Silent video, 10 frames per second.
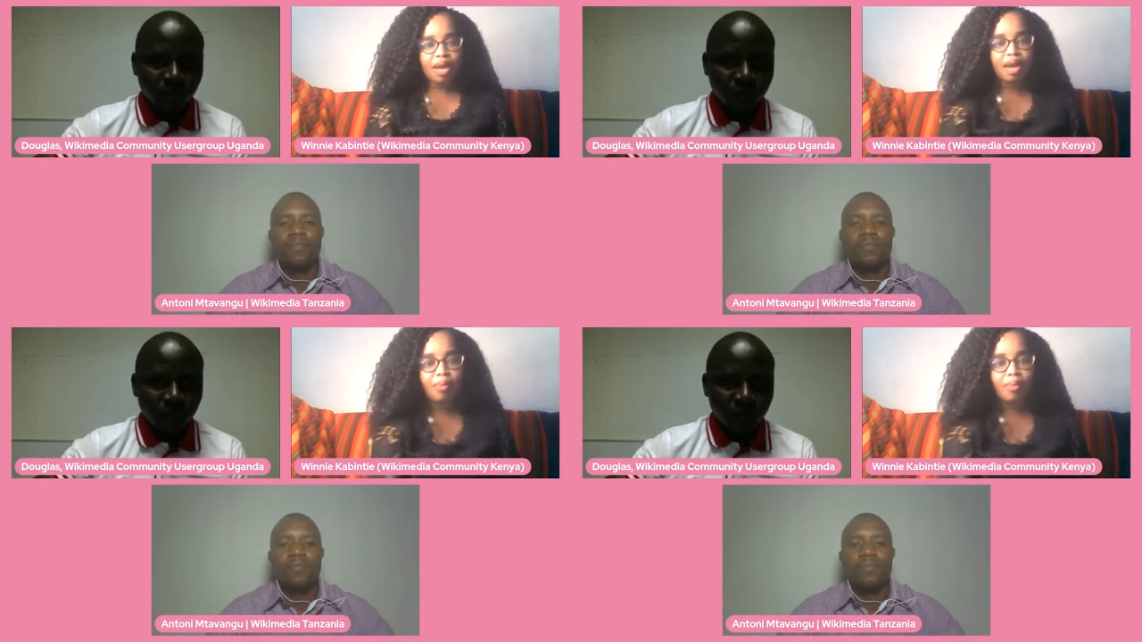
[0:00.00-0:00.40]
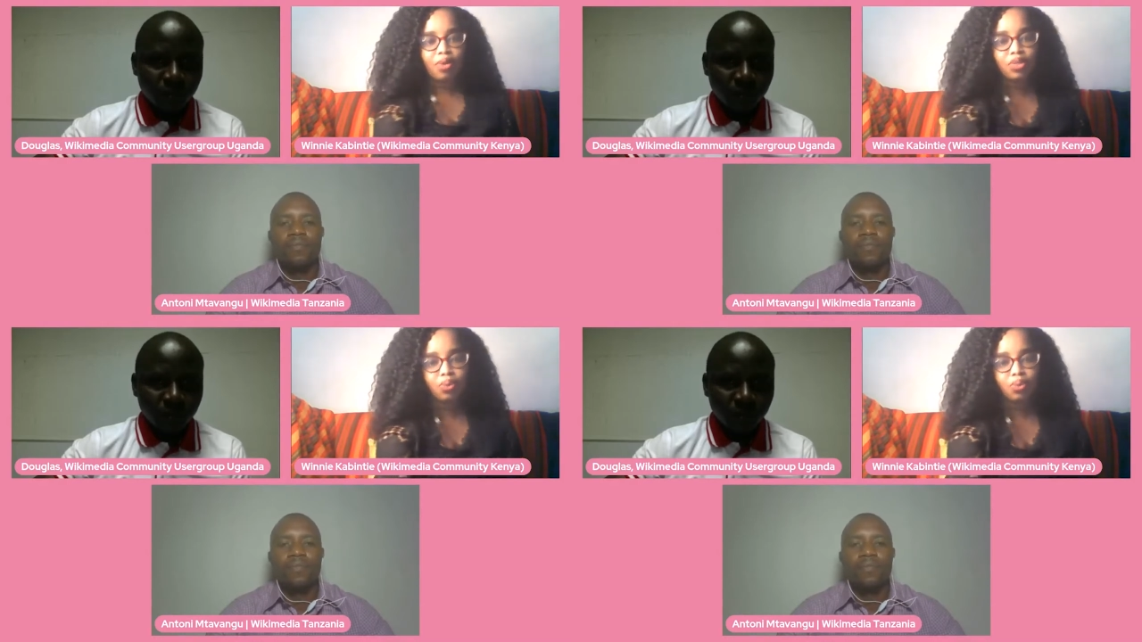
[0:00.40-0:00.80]

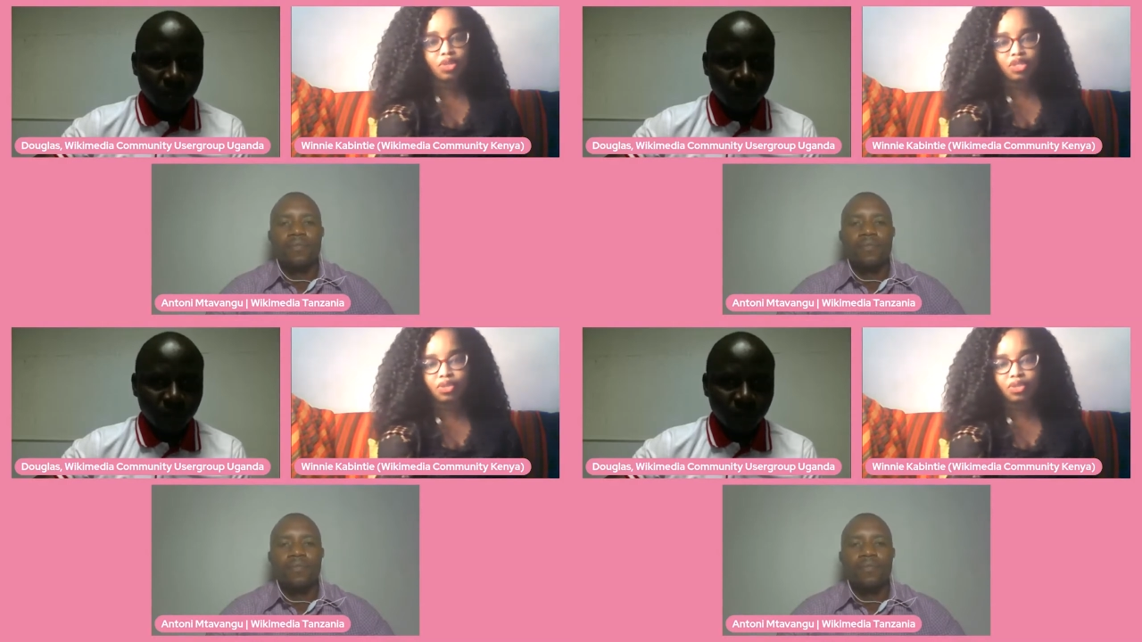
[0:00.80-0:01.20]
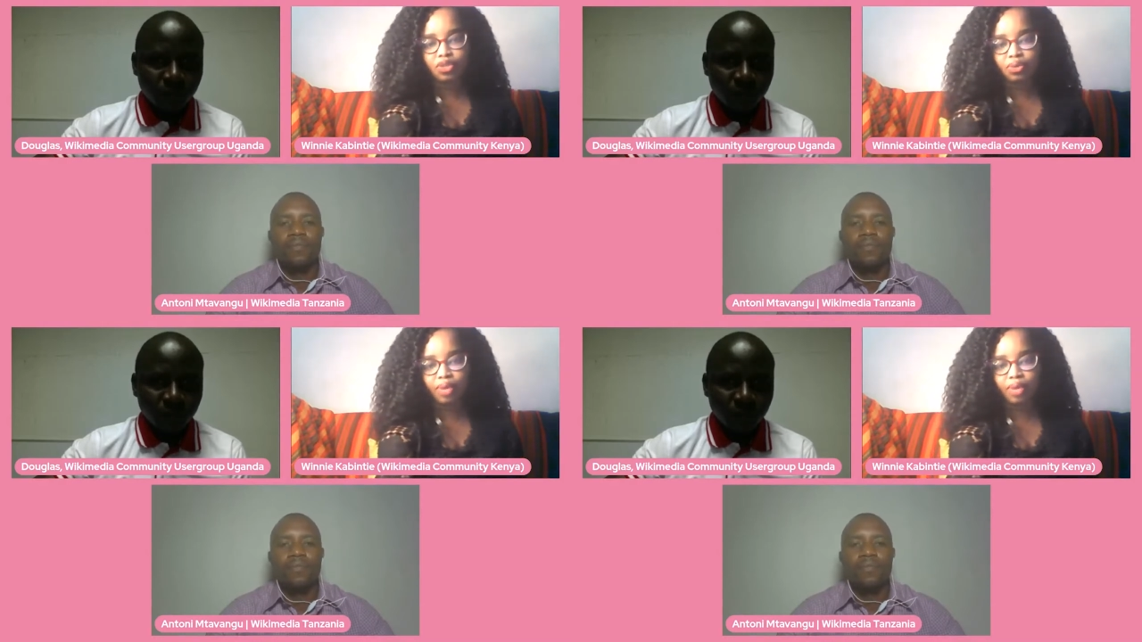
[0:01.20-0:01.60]
Speaker 1: about what you
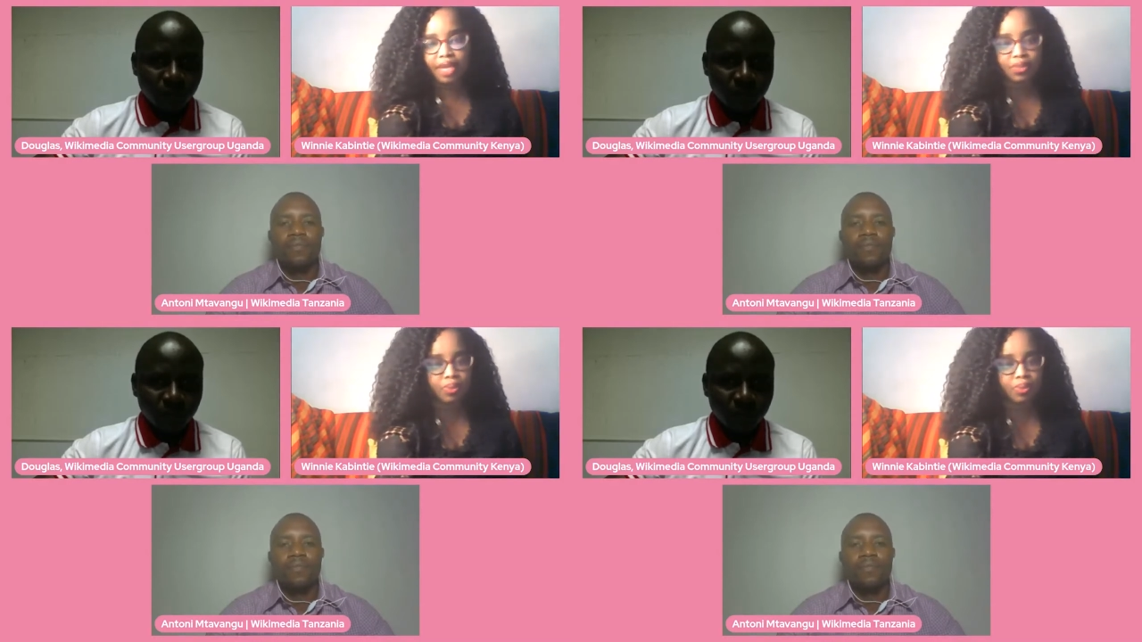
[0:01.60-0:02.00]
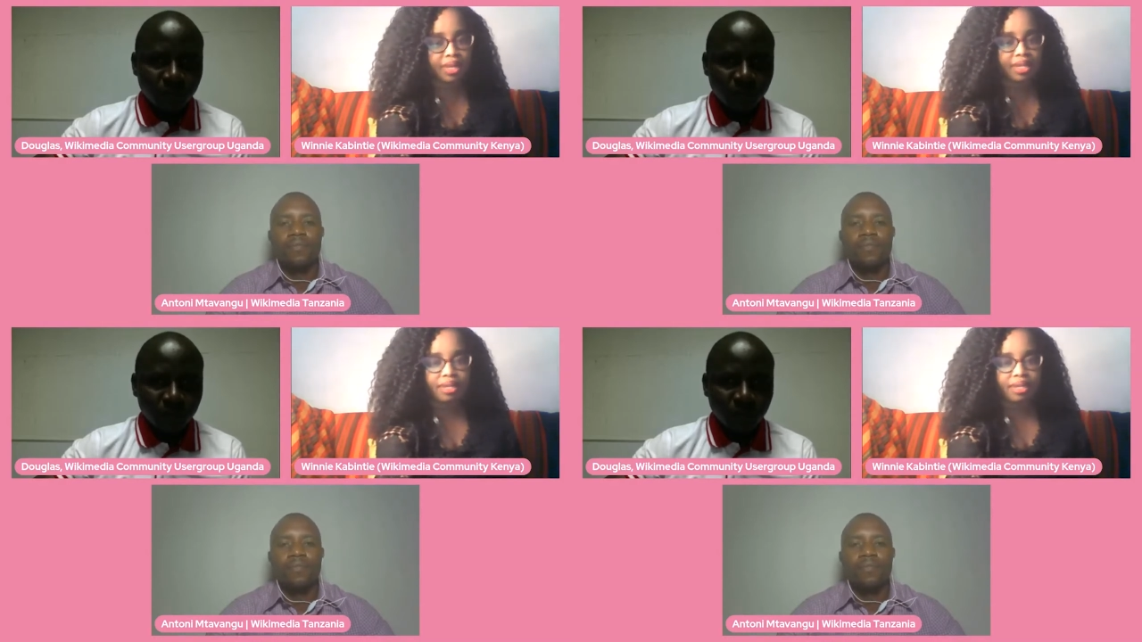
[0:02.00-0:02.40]
do as well.